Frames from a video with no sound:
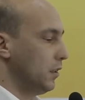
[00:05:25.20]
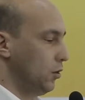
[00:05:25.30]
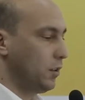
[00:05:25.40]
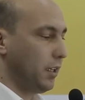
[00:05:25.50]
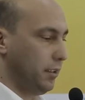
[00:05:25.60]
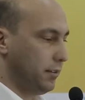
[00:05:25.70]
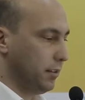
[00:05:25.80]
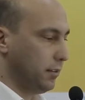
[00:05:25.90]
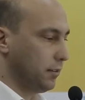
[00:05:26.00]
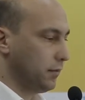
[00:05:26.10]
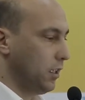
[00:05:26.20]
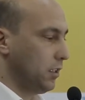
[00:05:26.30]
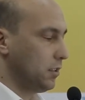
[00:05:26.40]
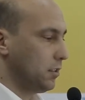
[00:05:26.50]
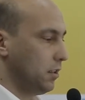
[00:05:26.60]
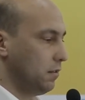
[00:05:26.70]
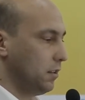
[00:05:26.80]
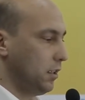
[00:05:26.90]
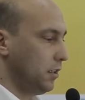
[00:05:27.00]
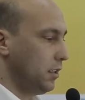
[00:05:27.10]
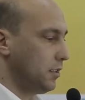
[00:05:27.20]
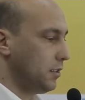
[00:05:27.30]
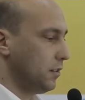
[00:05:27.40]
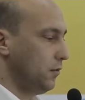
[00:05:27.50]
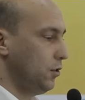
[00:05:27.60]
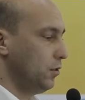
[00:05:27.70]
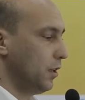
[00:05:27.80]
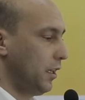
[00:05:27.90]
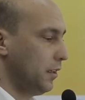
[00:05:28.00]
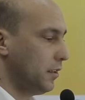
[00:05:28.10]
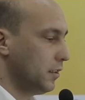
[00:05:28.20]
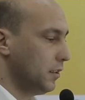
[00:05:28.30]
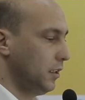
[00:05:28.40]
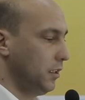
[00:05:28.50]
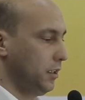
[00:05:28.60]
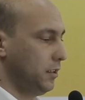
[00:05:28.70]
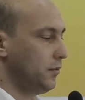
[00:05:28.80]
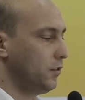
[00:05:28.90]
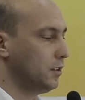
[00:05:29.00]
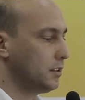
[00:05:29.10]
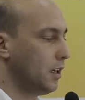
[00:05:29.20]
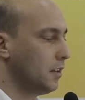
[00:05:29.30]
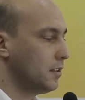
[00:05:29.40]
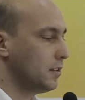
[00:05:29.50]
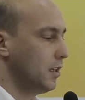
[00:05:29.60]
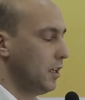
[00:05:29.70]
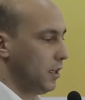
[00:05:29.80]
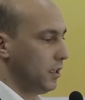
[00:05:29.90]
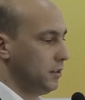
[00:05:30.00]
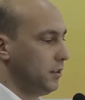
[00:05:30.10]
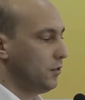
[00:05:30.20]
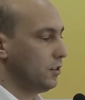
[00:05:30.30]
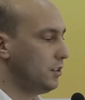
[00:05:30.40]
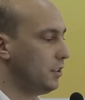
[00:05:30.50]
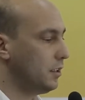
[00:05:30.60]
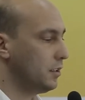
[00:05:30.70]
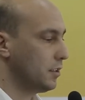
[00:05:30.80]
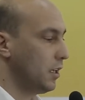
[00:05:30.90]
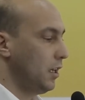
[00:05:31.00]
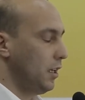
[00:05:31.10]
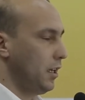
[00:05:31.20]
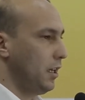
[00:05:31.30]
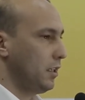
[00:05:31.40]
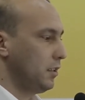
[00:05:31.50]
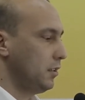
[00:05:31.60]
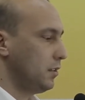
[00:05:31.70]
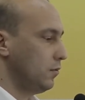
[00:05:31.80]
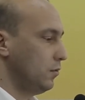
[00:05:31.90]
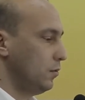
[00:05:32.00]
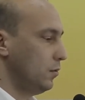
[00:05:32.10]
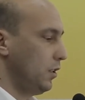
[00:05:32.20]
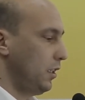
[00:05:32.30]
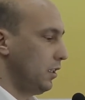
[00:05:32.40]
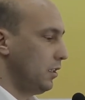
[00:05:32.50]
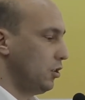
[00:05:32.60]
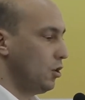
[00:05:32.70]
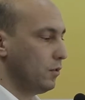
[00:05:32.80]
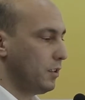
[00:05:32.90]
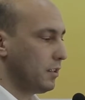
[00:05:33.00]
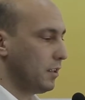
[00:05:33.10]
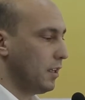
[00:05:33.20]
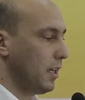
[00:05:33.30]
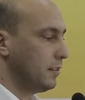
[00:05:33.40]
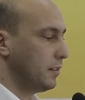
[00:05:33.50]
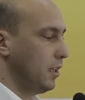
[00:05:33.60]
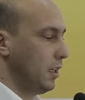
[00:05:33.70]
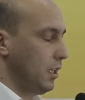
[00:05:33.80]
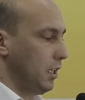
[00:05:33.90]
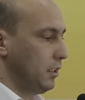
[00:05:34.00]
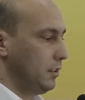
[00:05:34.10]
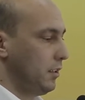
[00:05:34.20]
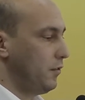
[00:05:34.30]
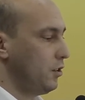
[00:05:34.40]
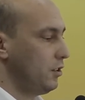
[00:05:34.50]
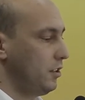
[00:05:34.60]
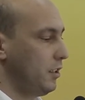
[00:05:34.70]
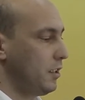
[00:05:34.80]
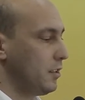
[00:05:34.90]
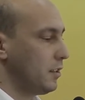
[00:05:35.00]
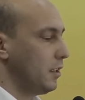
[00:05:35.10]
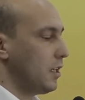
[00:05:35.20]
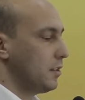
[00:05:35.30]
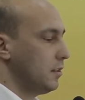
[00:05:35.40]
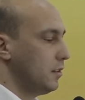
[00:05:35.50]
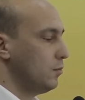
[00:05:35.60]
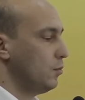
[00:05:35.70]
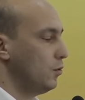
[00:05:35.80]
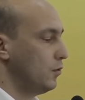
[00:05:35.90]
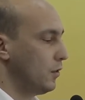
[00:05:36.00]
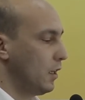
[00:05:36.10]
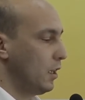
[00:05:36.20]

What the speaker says: located. So in this view here, in different colors are different years. And we notice that different years clusters move.